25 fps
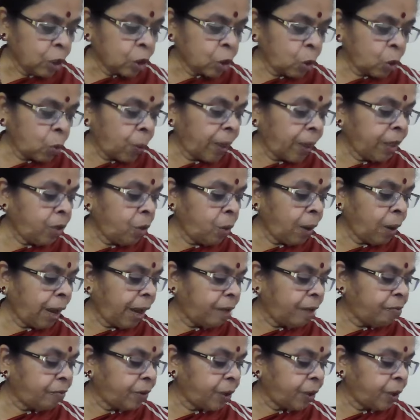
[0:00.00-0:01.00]
So when you
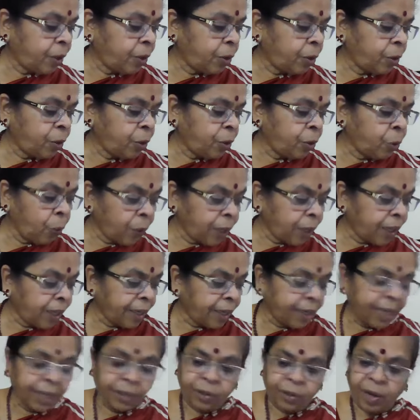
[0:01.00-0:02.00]
have
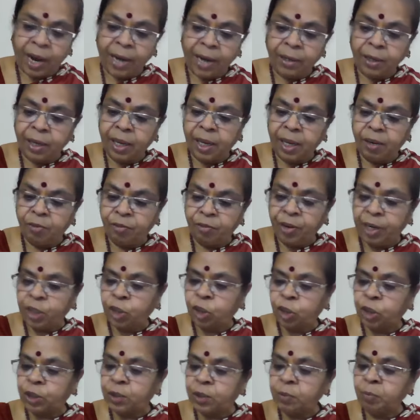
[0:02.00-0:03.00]
urinary tract
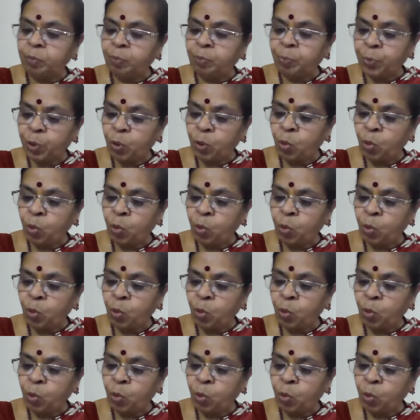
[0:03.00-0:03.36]
infection,